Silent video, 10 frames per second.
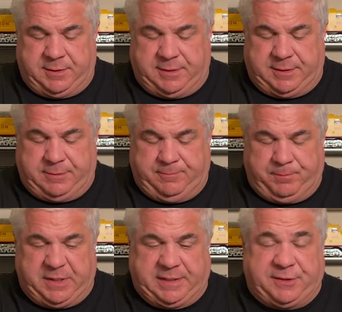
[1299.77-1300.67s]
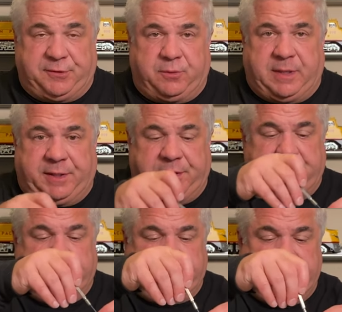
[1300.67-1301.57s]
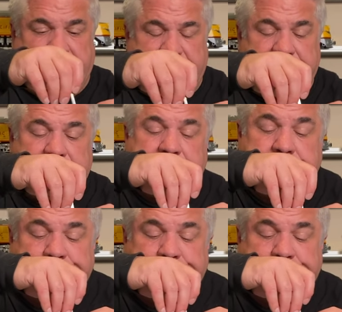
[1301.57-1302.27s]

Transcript: uh, lesser quality cars tend to do.